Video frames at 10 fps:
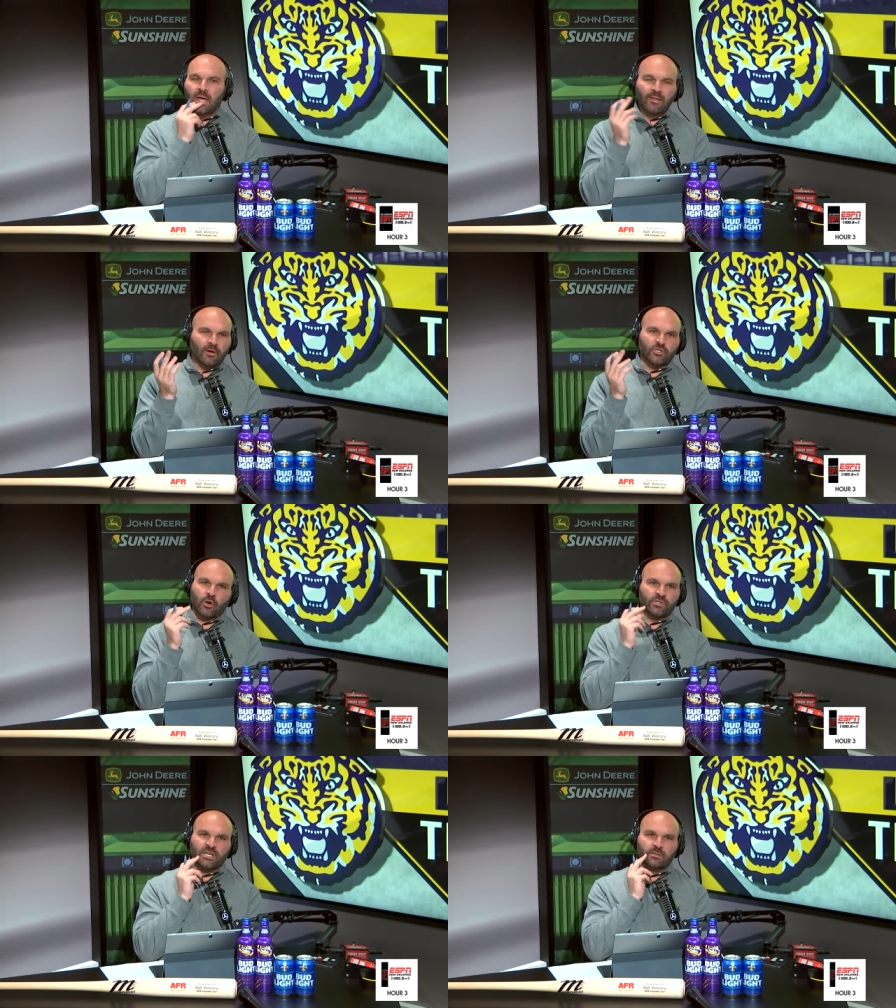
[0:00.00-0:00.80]
there's
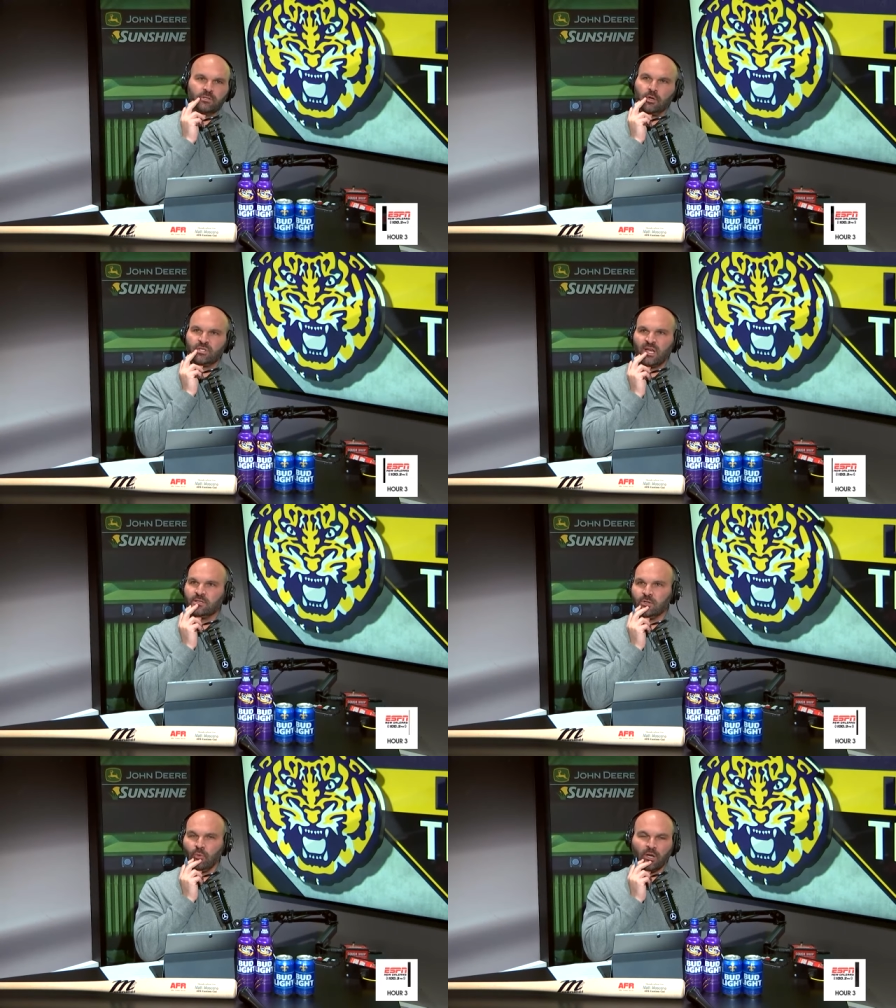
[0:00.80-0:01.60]
no no
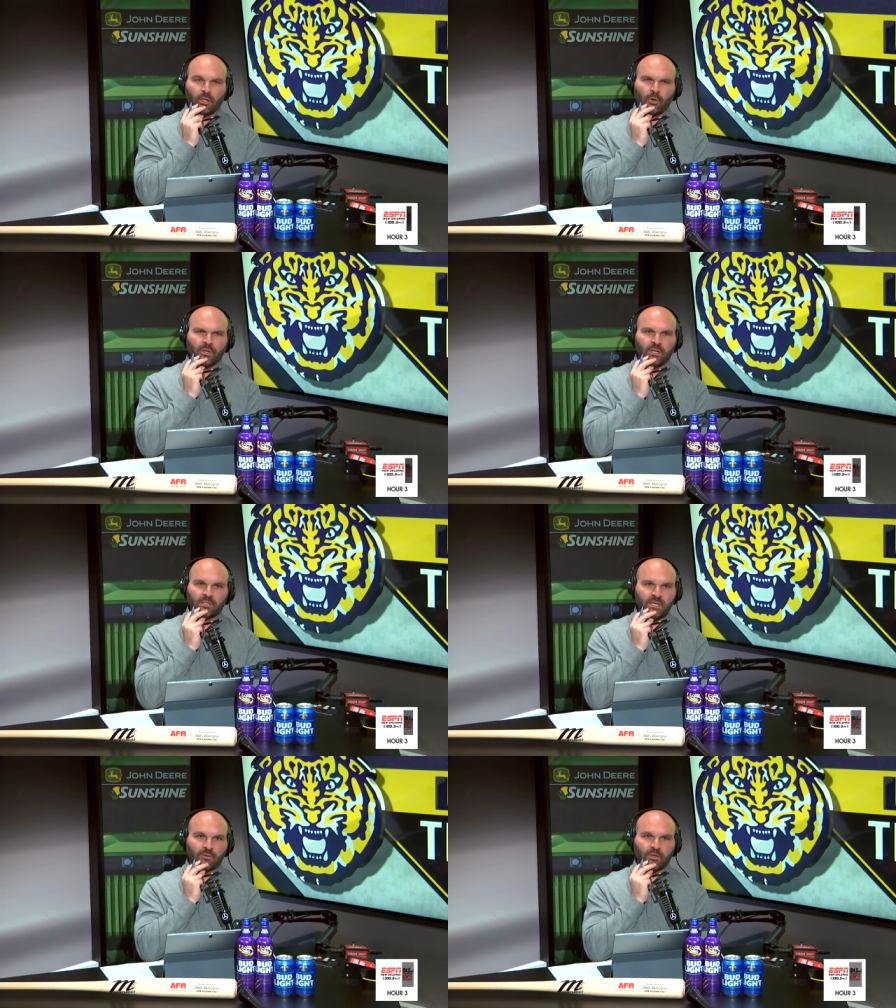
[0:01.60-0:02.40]
sense in running Logan
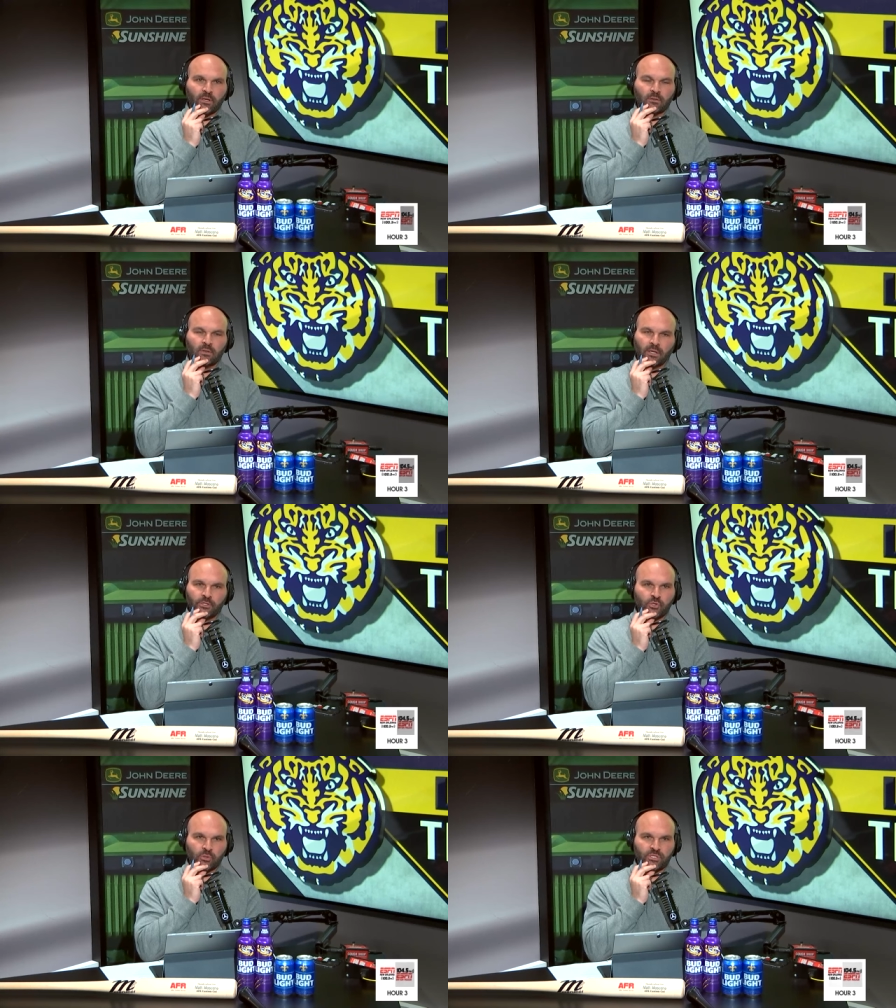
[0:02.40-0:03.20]
Diggs out there
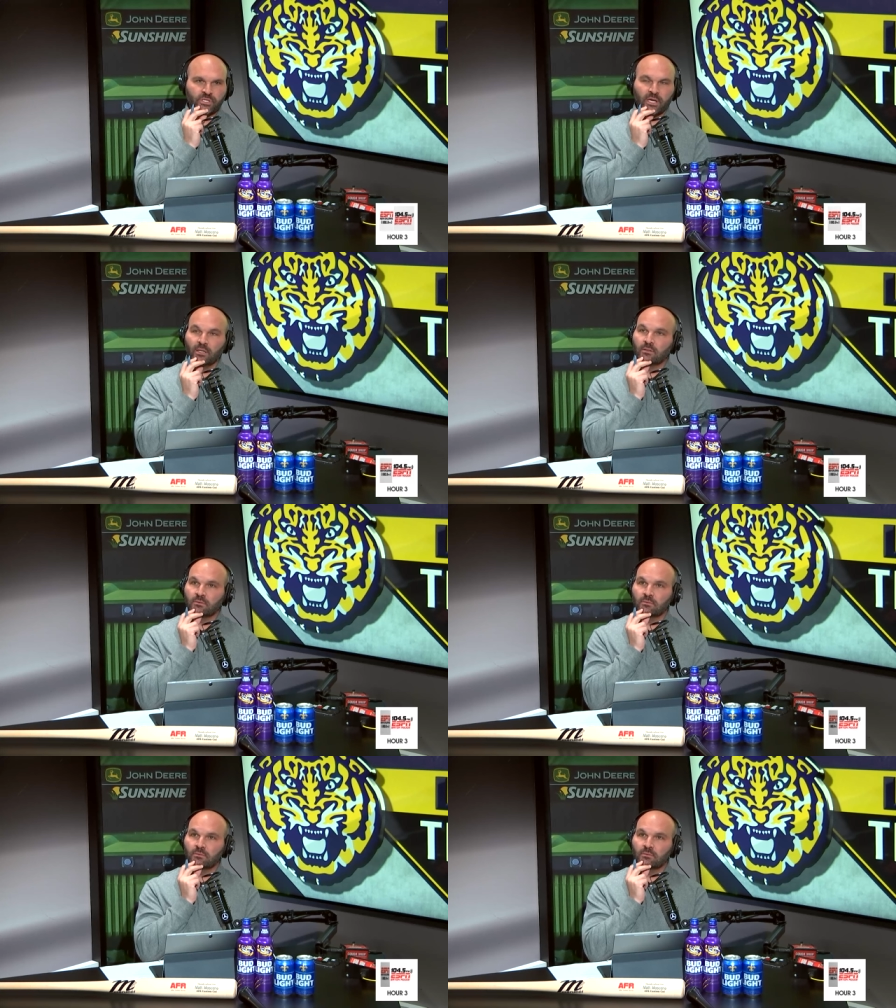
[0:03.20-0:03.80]
against Georgia State.